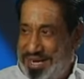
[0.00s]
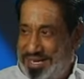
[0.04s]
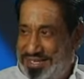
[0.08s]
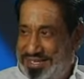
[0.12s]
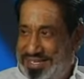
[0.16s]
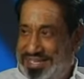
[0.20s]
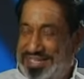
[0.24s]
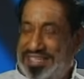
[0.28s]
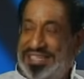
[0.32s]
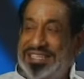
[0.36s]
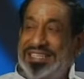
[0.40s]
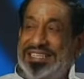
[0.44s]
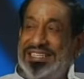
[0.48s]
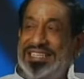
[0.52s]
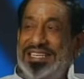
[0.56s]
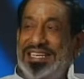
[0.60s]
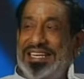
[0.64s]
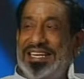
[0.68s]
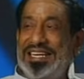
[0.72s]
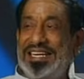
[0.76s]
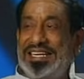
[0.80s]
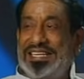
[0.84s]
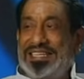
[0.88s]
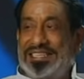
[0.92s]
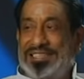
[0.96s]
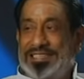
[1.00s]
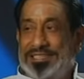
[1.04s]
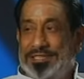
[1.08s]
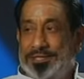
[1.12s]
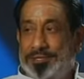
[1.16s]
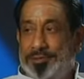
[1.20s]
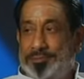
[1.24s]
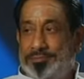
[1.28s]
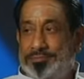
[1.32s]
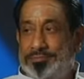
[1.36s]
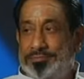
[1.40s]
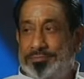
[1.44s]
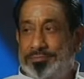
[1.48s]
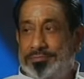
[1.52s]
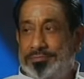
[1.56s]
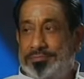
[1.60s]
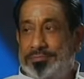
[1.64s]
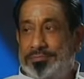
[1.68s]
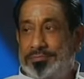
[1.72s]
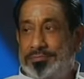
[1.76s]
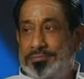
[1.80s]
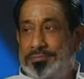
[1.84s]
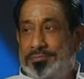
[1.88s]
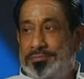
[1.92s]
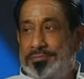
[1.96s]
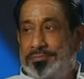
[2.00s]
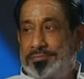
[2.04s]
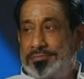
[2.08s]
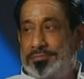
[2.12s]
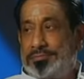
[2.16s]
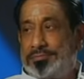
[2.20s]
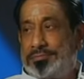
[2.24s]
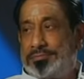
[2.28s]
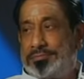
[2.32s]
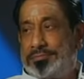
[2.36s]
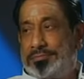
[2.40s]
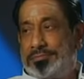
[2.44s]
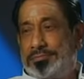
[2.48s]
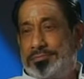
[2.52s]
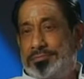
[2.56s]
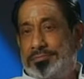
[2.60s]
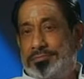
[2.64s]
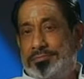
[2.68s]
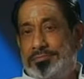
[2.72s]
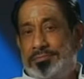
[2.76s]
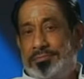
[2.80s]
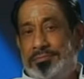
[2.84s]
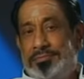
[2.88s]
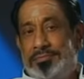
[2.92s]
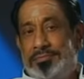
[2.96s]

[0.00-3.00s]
Annadurai was also, of course, very active in politics.